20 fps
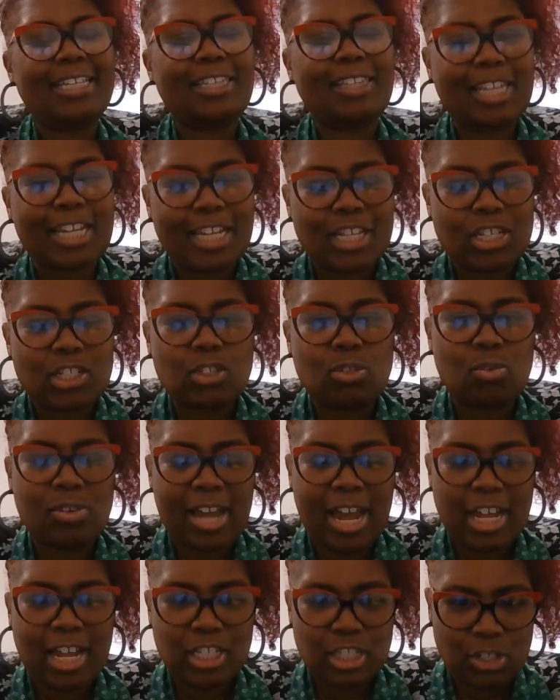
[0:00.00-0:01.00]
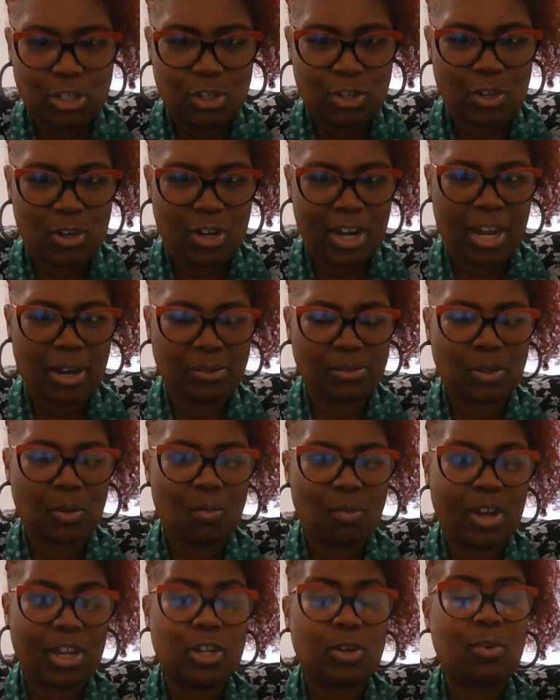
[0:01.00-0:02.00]
things do not turn out the
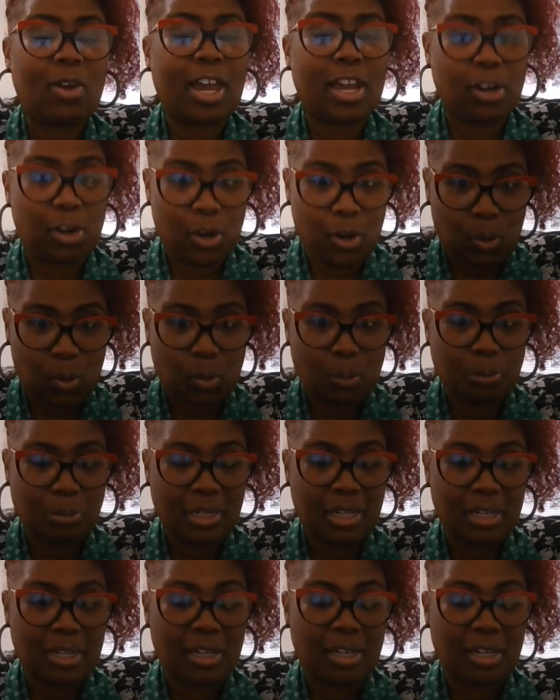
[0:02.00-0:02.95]
way you had hoped